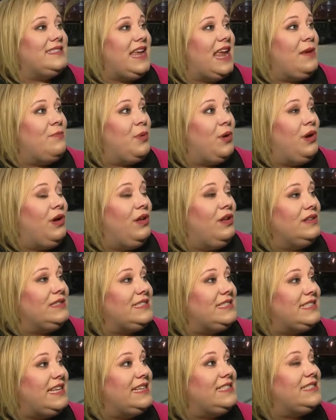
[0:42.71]
April
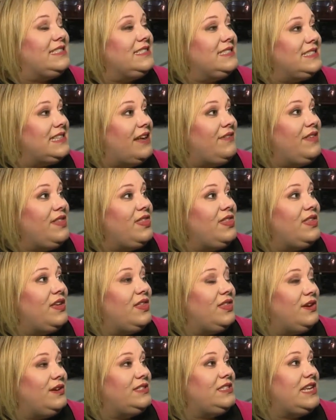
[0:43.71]
6th and 7th.
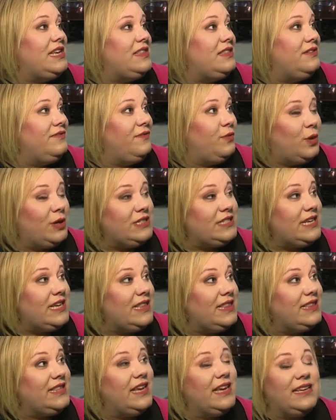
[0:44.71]
13th and
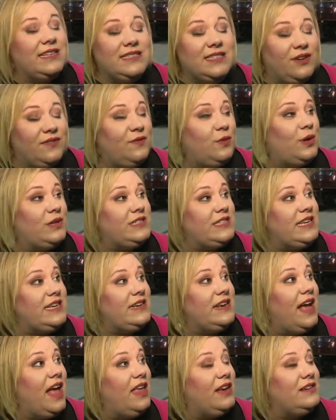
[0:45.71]
14th. Tickets are
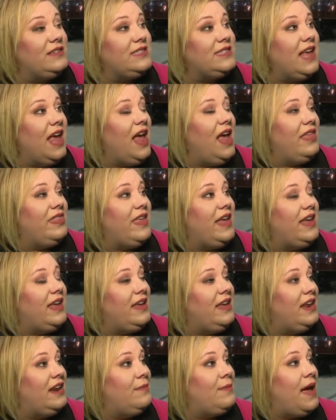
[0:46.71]
$14. They
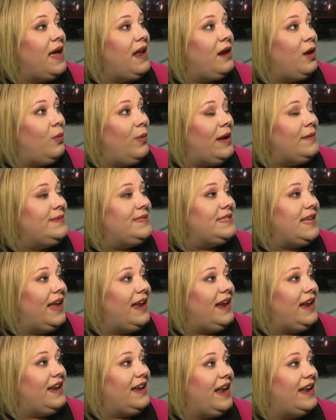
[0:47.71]
can get them on our
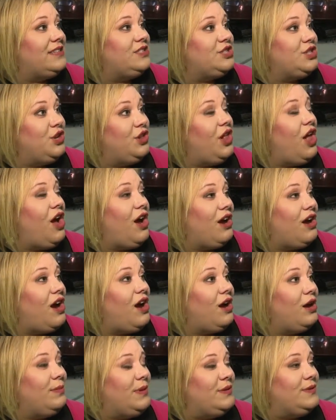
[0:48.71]
website at
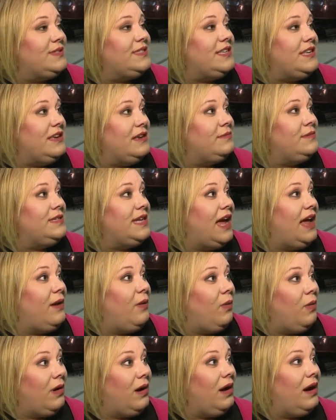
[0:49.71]

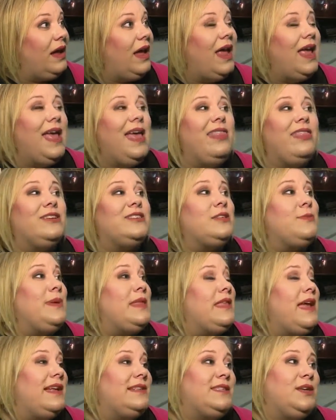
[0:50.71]
nationalrrmuseum.org. There's going to be
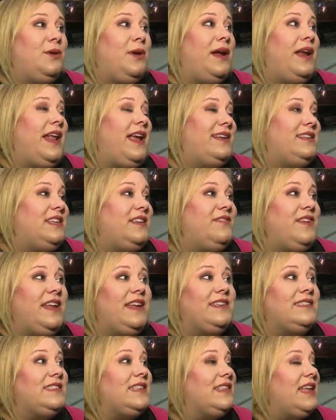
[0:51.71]
lots of great
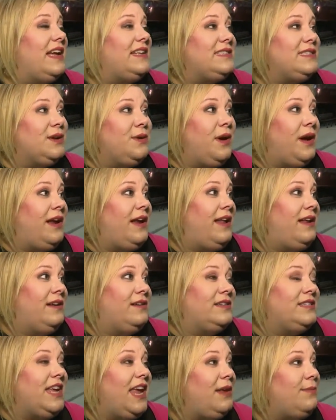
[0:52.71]
activities, lots of great
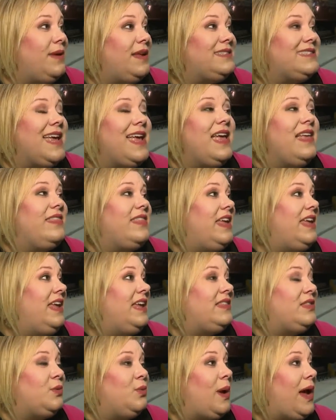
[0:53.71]
entertainment. They
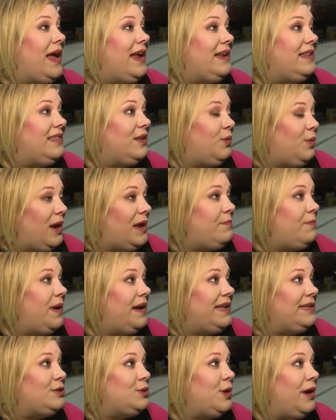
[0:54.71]
get the ride, the Great
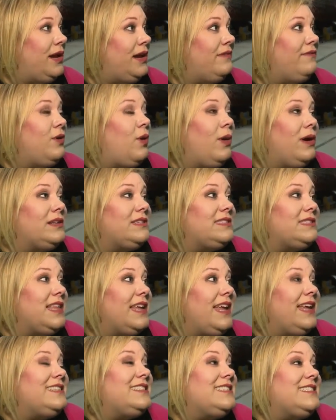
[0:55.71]
Bunny Train. Of course,
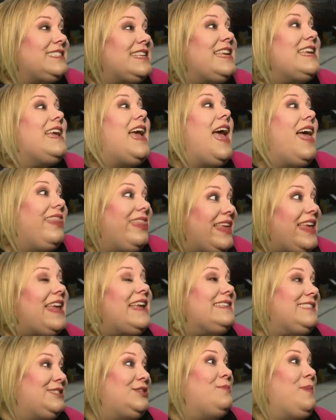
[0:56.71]
they get to see the
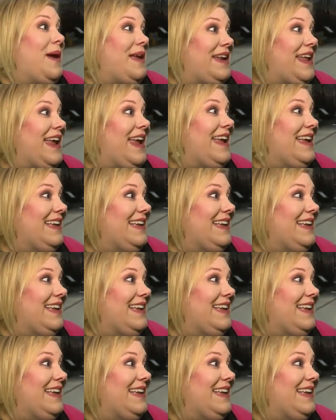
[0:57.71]
Easter Bunny.